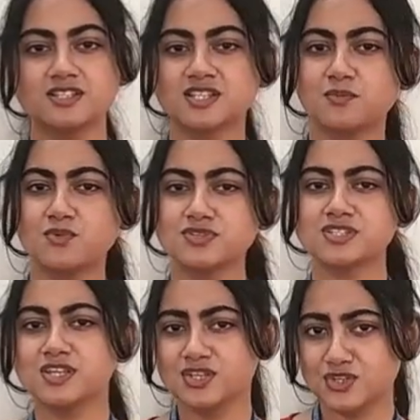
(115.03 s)
Suppose
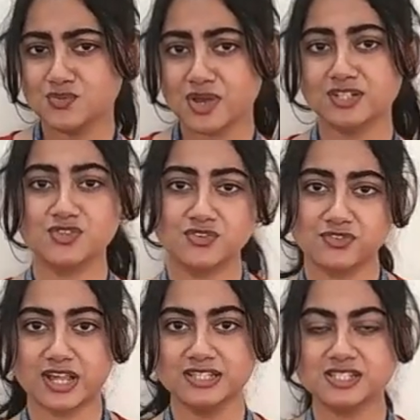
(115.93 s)
you and your
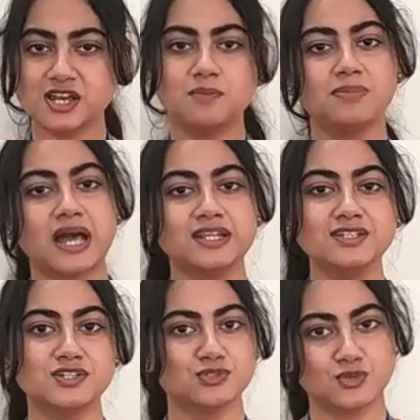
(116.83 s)
friends are planning
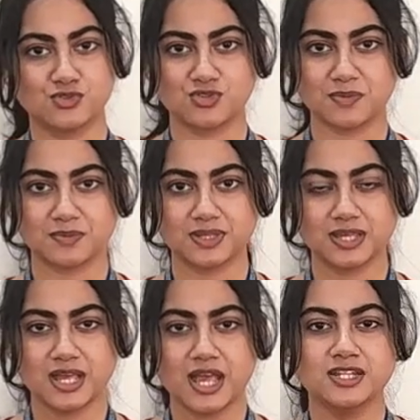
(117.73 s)
a road trip.
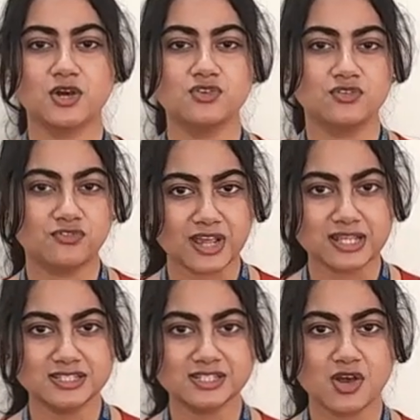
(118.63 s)
Now your
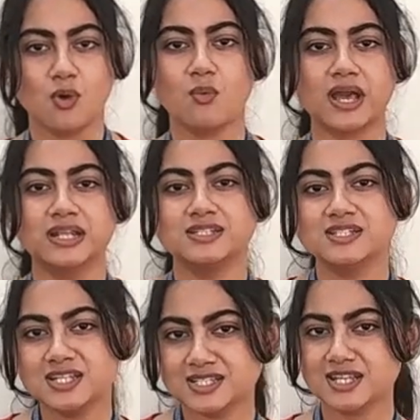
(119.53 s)
friend, while
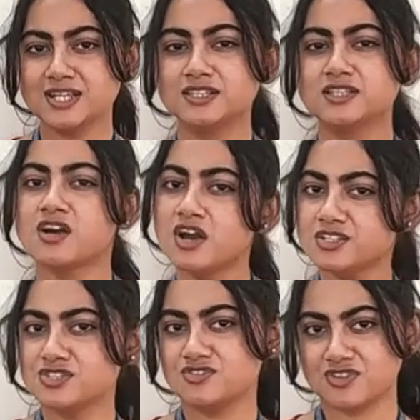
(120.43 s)
detailing the
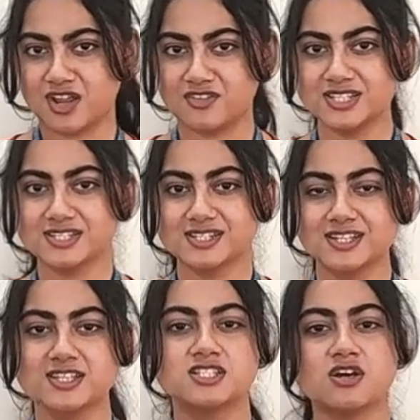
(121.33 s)
itineraries,
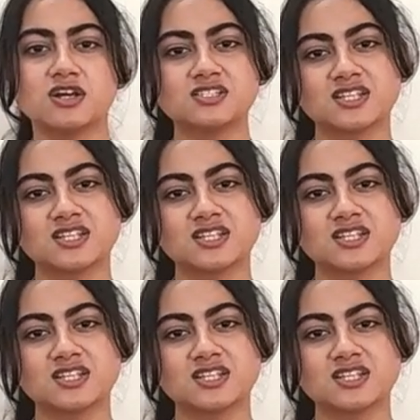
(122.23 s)
starts